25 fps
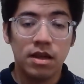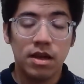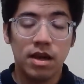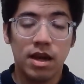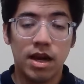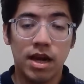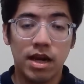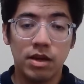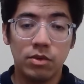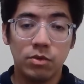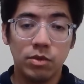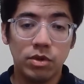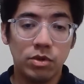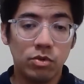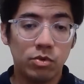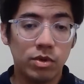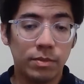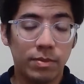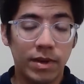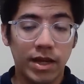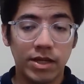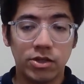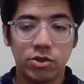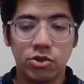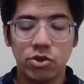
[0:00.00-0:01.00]
I will
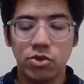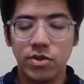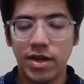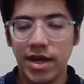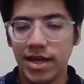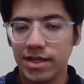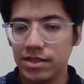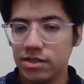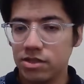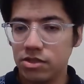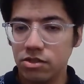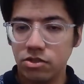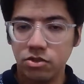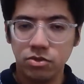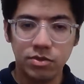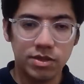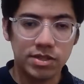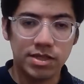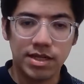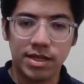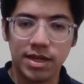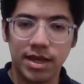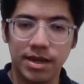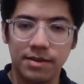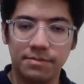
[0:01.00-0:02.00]
reply to you as soon as
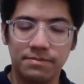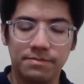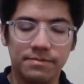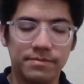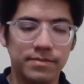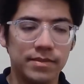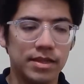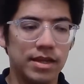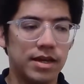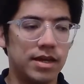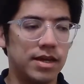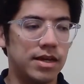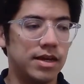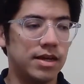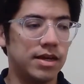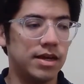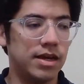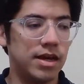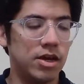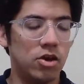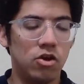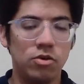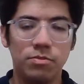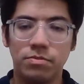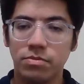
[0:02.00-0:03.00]
I can. I
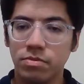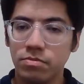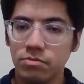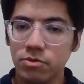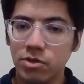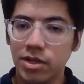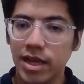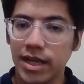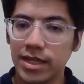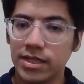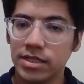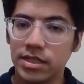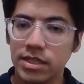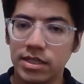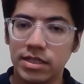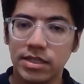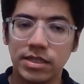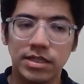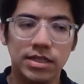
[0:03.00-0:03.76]
hope you liked it.